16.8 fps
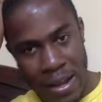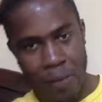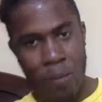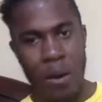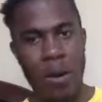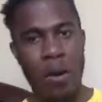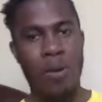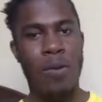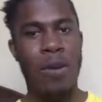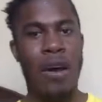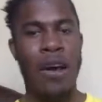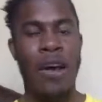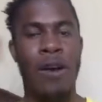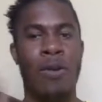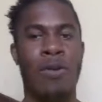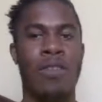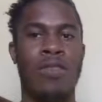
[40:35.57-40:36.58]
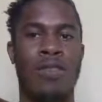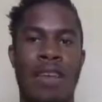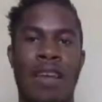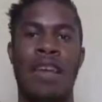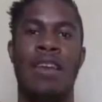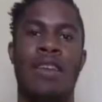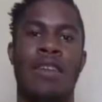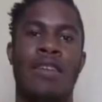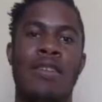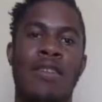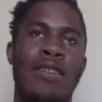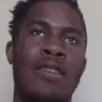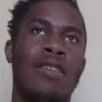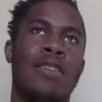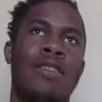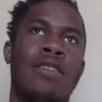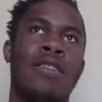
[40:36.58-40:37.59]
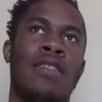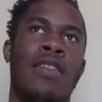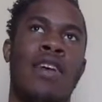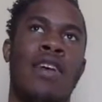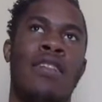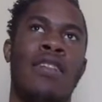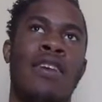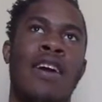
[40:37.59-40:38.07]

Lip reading: that's probably why I always hated like